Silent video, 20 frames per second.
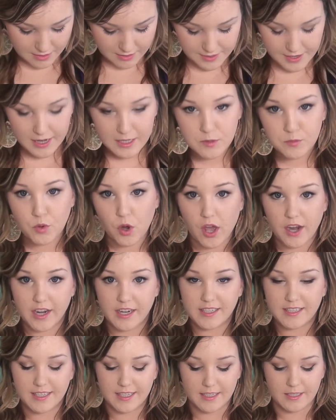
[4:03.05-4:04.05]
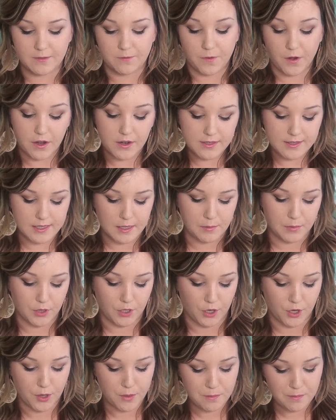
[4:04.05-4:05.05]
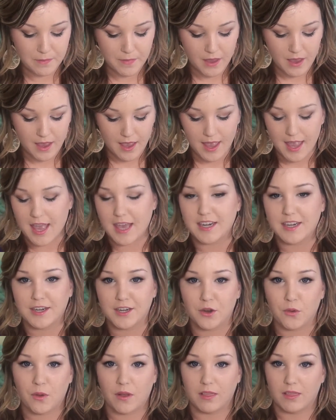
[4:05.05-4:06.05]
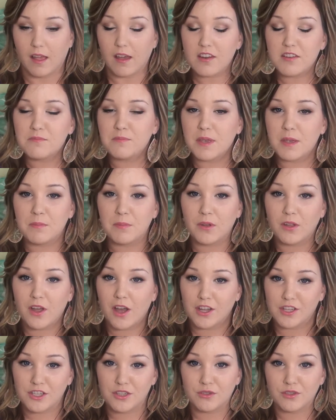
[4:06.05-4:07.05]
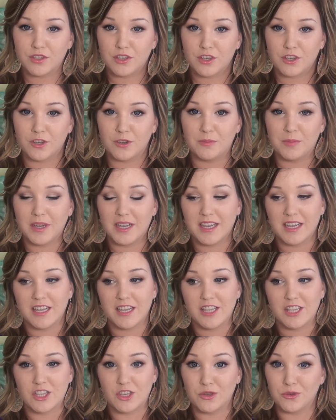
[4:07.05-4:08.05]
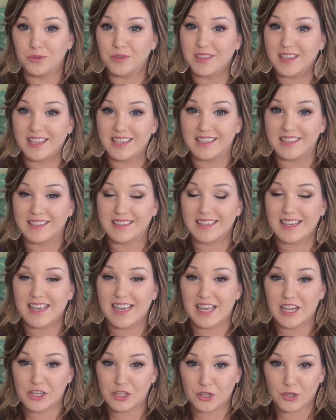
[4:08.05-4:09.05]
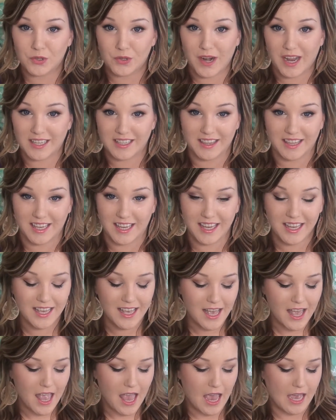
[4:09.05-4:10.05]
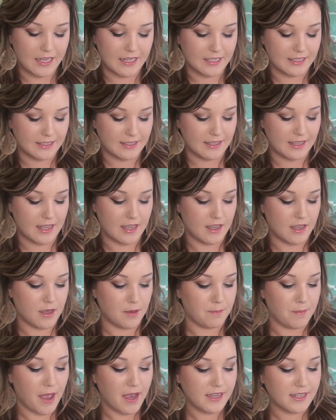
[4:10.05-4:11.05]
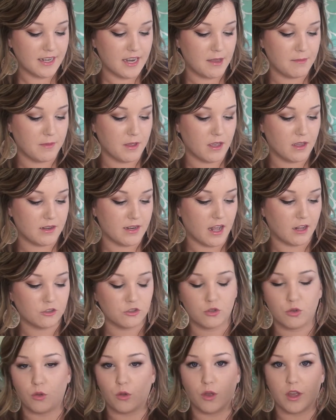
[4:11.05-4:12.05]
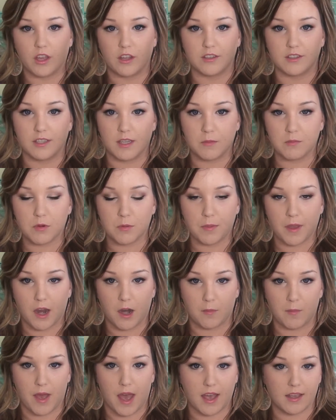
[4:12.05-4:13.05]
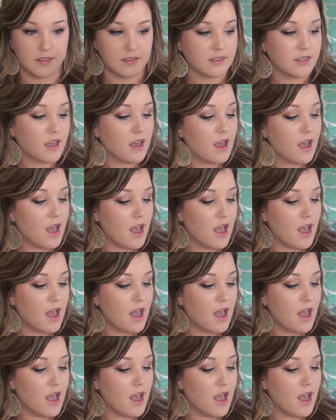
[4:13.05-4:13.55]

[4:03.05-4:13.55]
The next product is very similar, and I know a lot of people on YouTube use this incorrectly, and it's the Macadamia Natural Oil Deep Repair Mask,